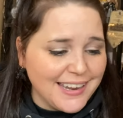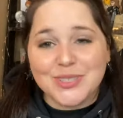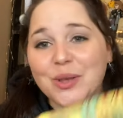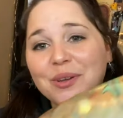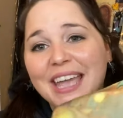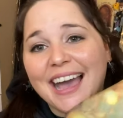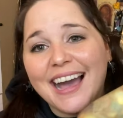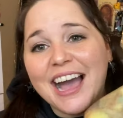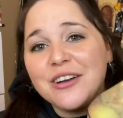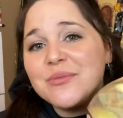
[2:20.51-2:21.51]
So yeah,
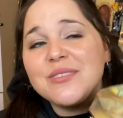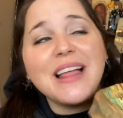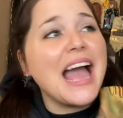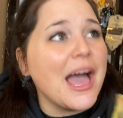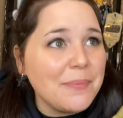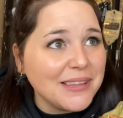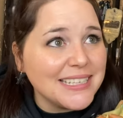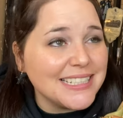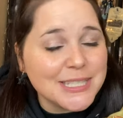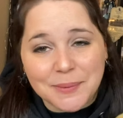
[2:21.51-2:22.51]
I will happily
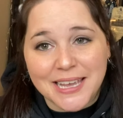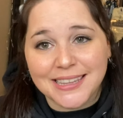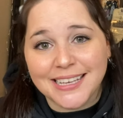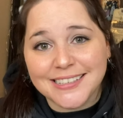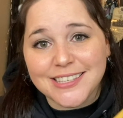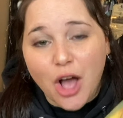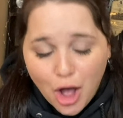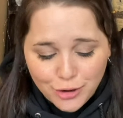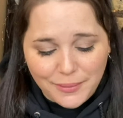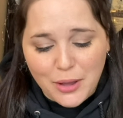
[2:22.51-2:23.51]
display this
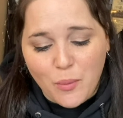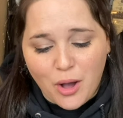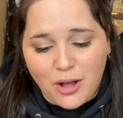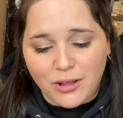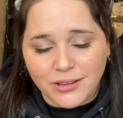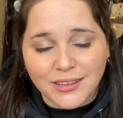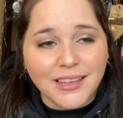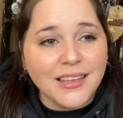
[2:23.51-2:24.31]
on my wall.